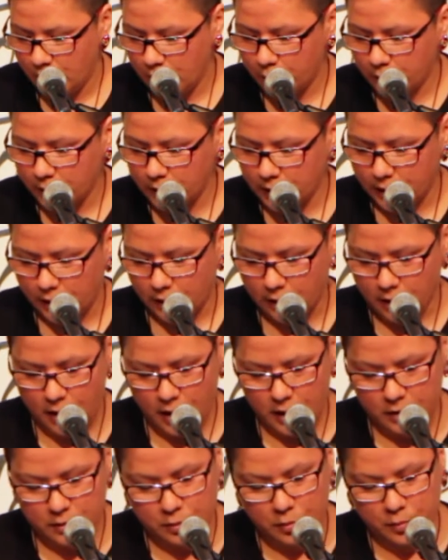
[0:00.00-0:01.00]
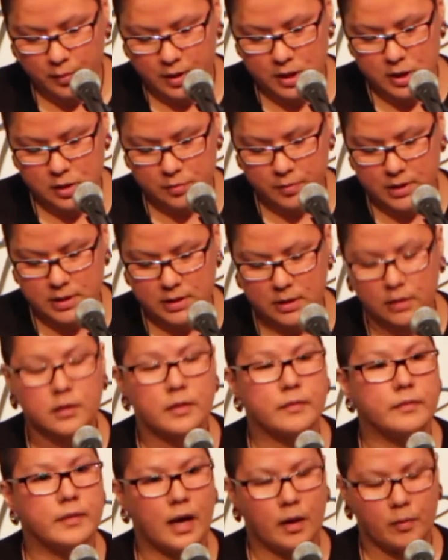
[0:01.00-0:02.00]
Really, I do wish we still
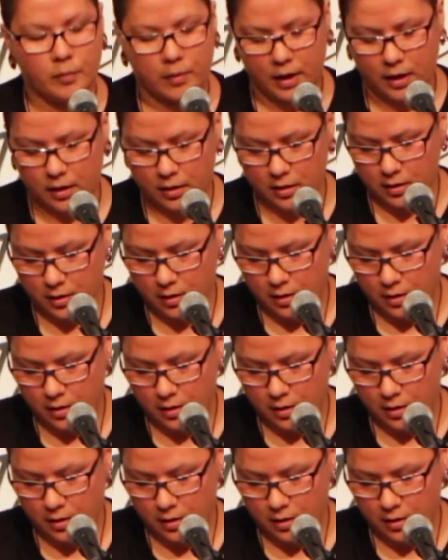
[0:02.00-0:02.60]
lived that way